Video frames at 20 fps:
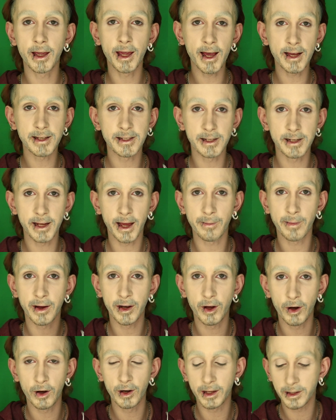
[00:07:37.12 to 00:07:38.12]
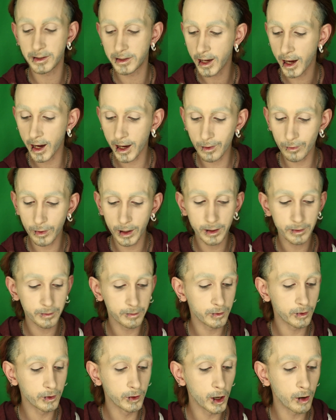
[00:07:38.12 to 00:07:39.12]
Yes, indeed, my darlings. I will
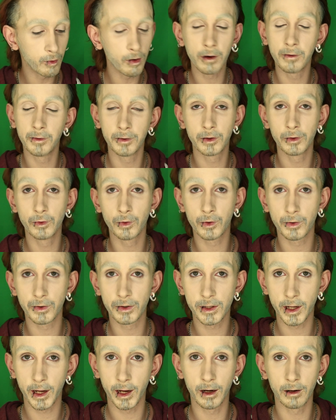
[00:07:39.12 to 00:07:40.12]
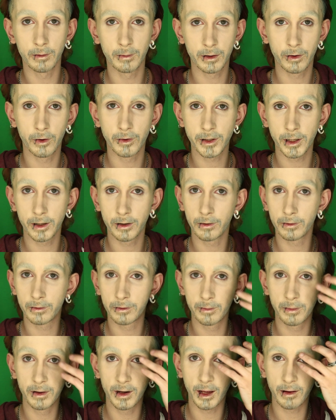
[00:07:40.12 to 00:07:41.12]
go over to concealer because I
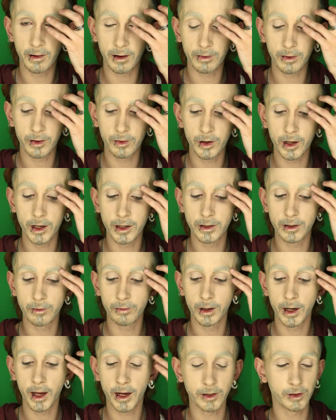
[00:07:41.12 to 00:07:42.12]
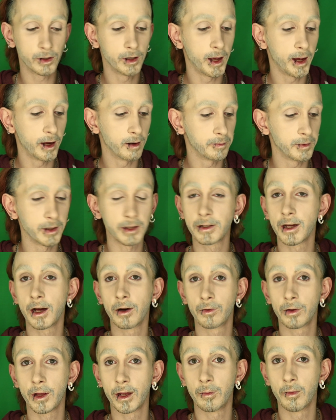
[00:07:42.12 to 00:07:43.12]
don't believe that foundation will actually help this
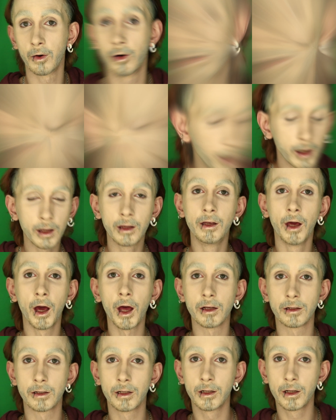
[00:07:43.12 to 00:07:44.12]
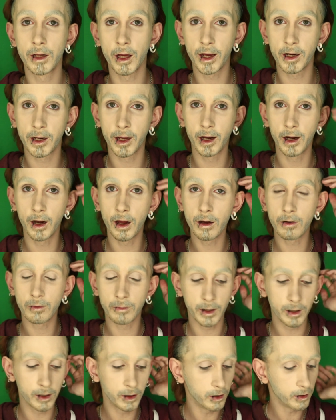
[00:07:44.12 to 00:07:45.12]
out anymore. Yes, indeed. Hello,
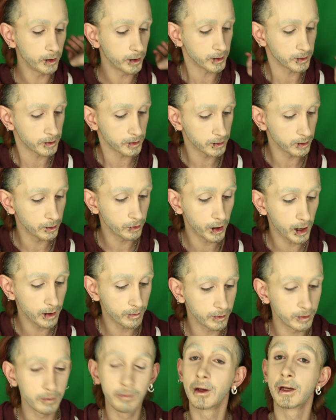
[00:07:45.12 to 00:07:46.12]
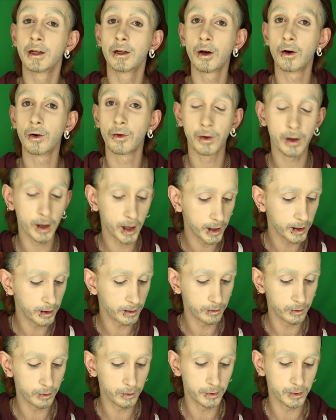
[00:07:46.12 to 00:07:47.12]
my darlings. You haven't been gone. I
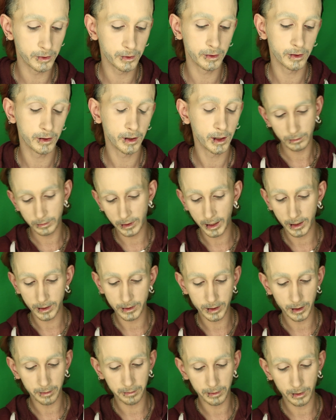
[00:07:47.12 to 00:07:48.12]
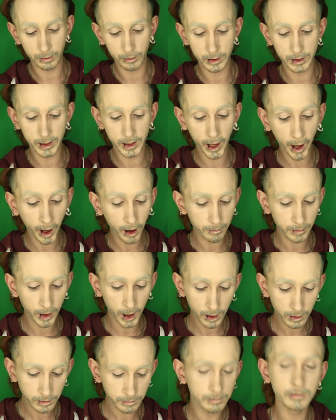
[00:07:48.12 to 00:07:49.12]
just did something with the
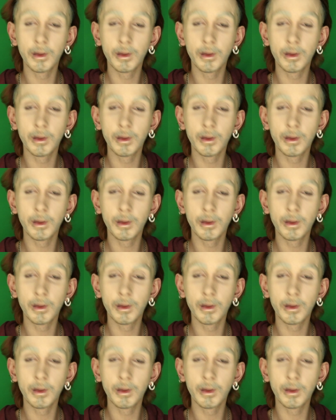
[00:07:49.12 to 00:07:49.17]
camera.